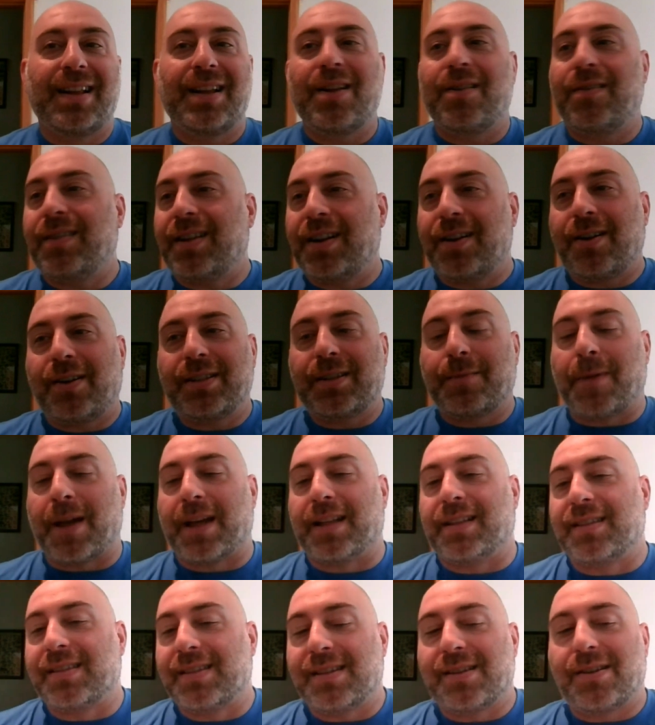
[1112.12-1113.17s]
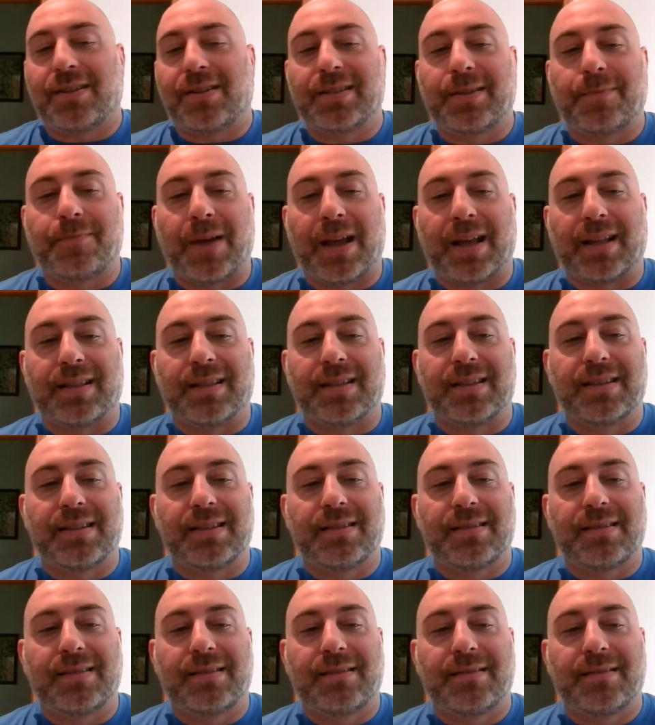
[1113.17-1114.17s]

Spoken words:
it all depends. It all depends.